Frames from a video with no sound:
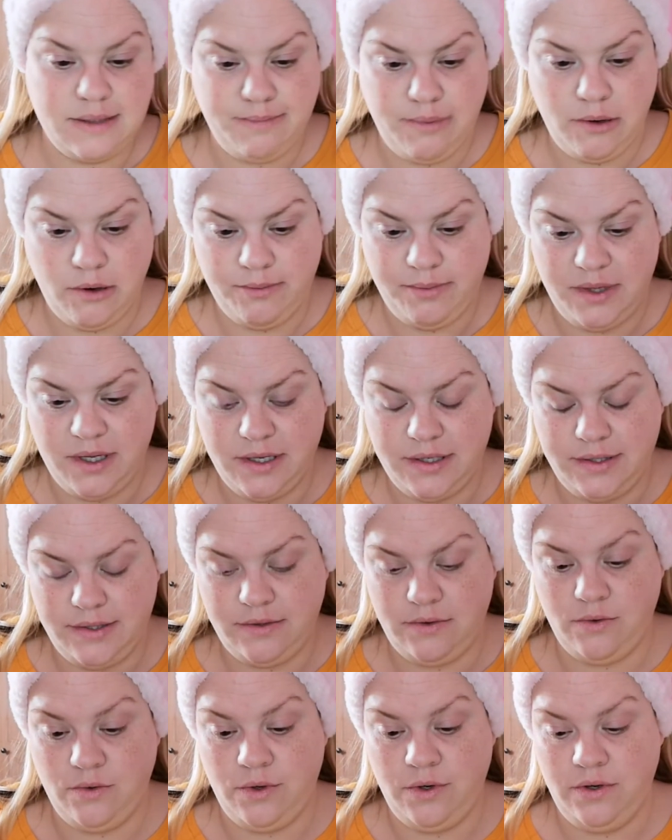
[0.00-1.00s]
let's pop
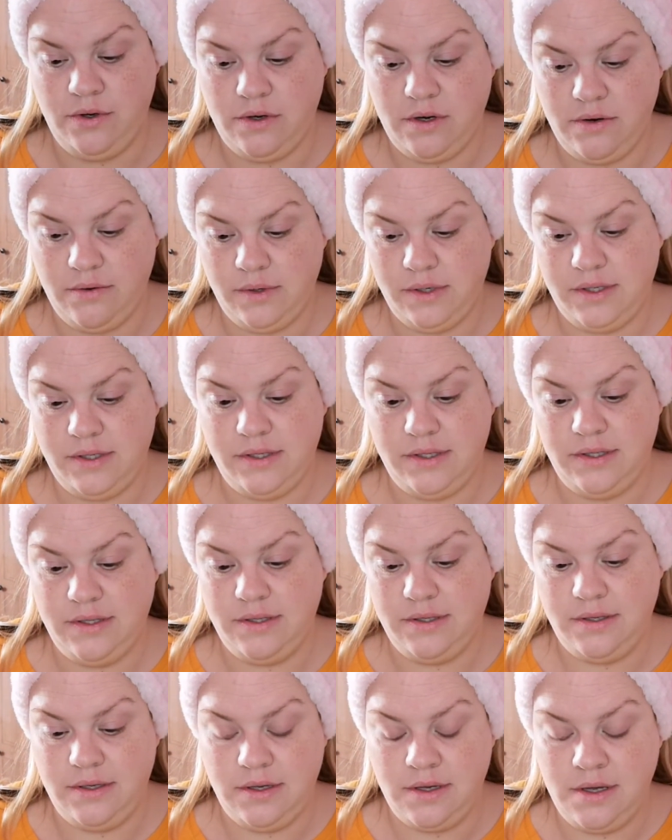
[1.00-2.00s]
this on our
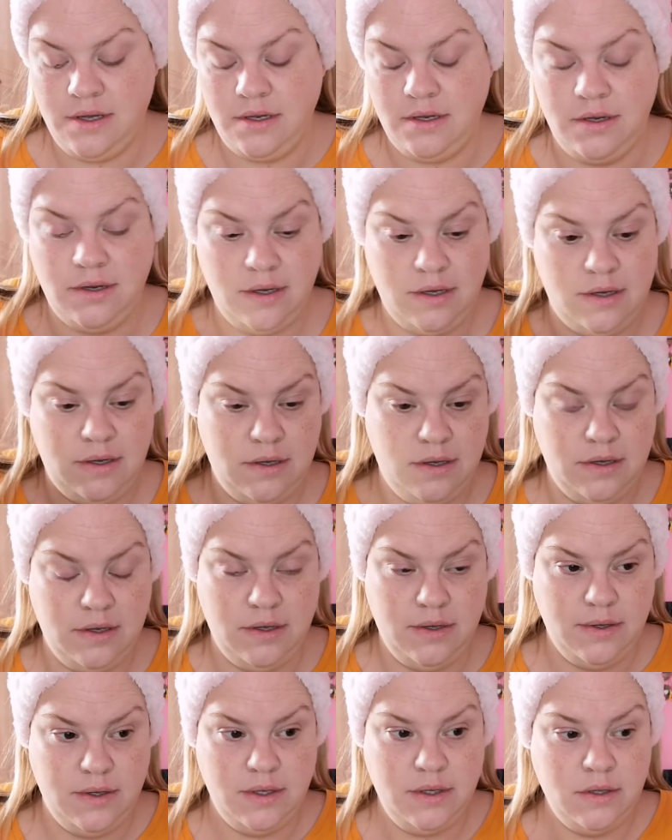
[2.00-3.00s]
skin.
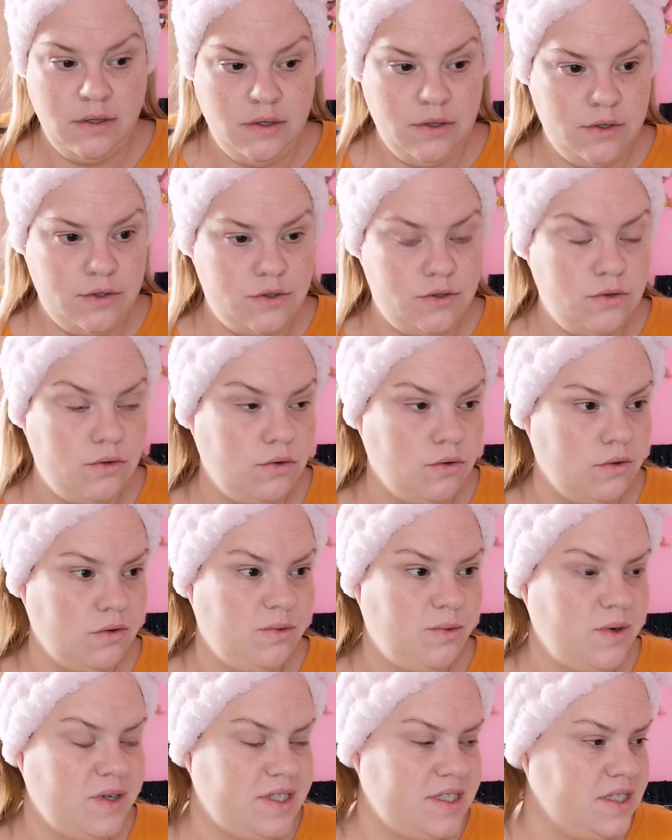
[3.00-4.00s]
So
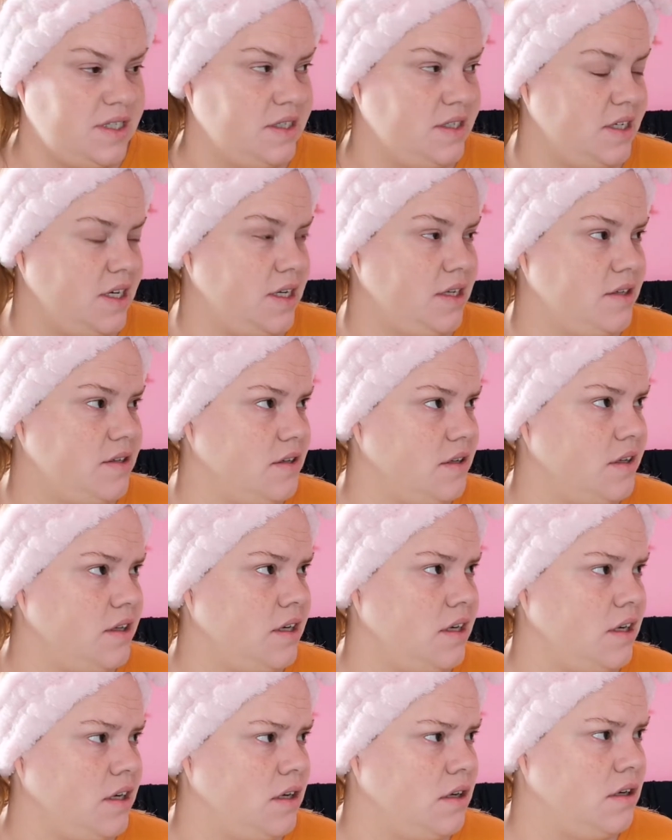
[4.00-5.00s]
what's the date
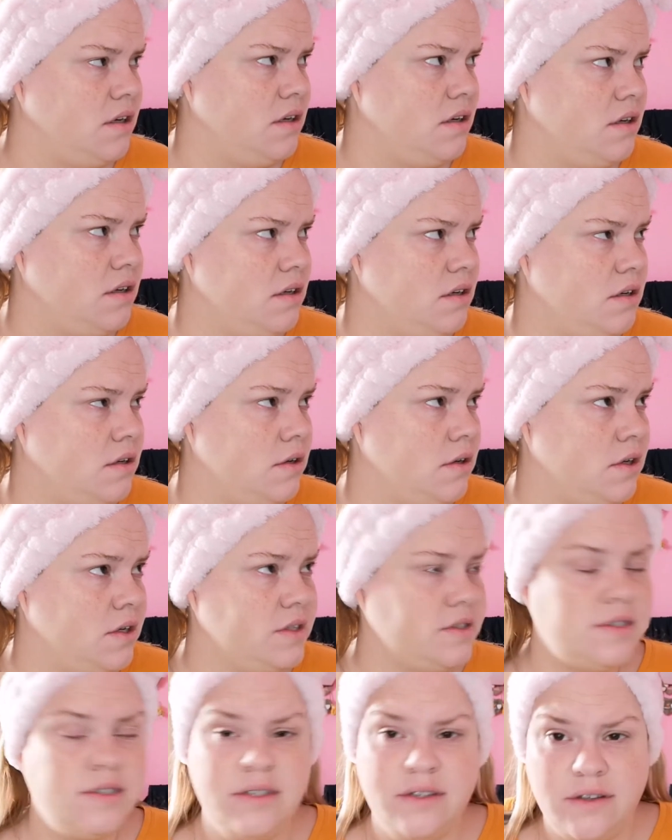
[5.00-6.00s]
today?
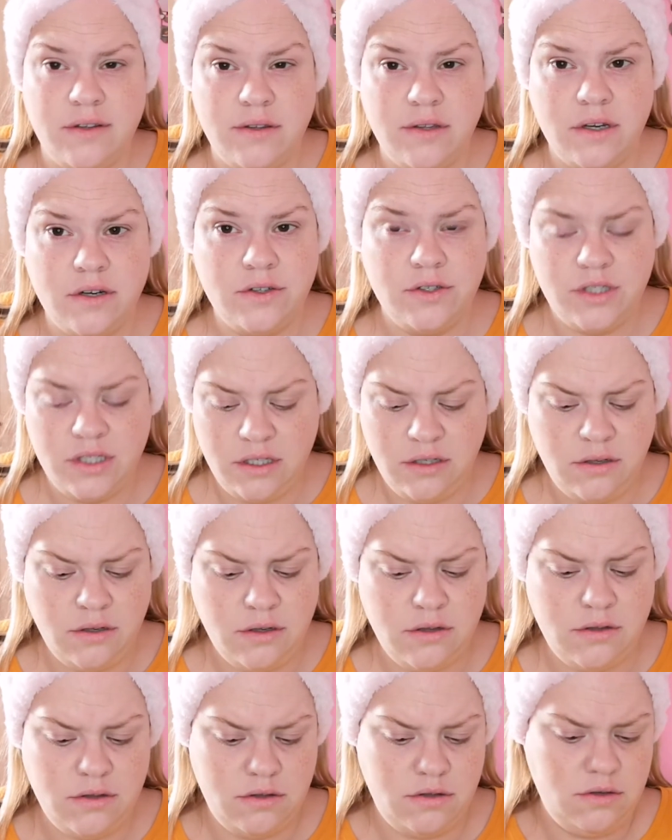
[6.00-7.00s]
It's the
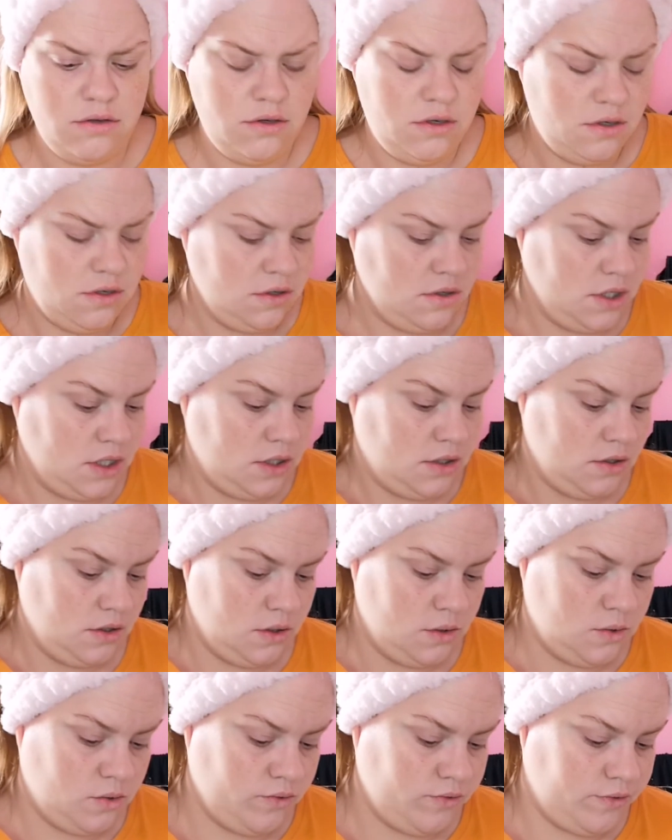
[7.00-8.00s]
13th
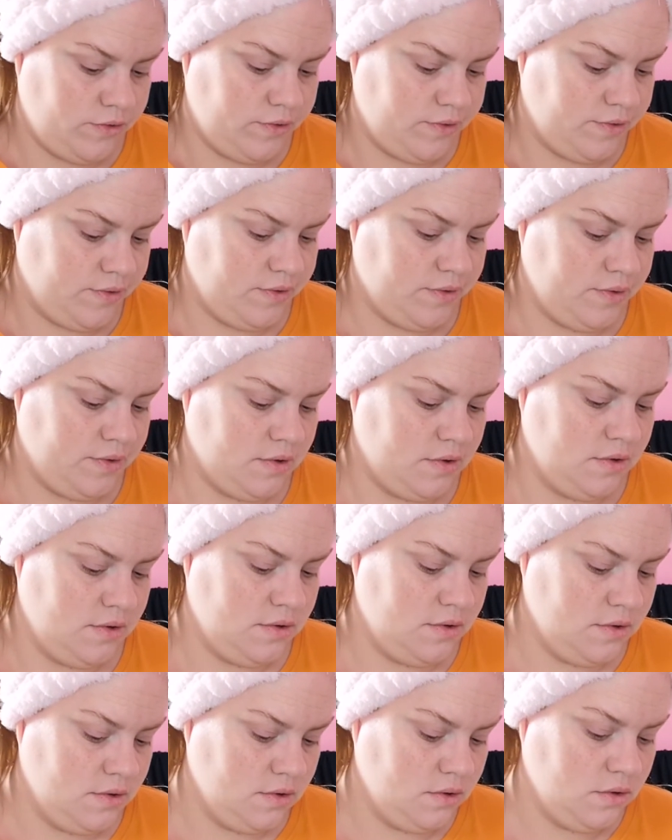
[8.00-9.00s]
of
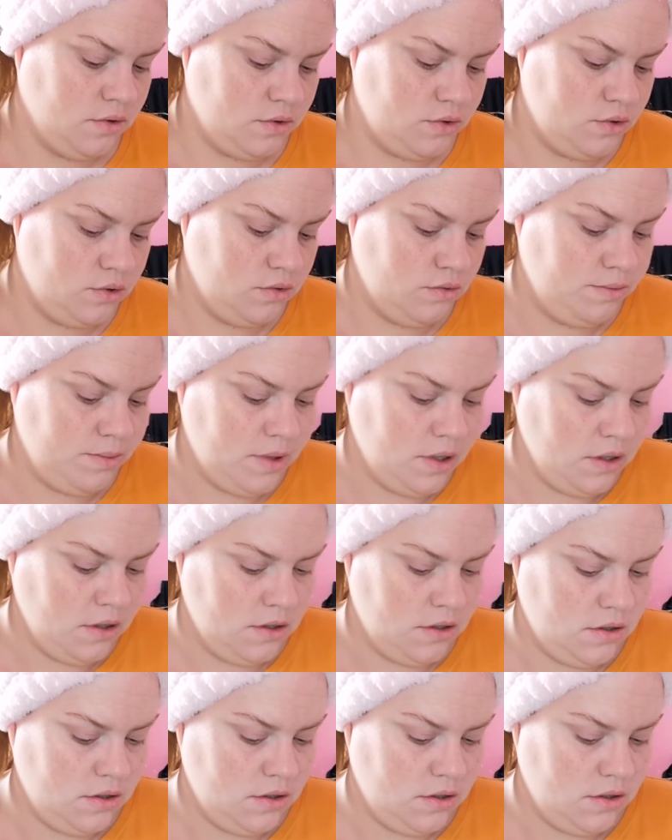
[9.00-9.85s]
October.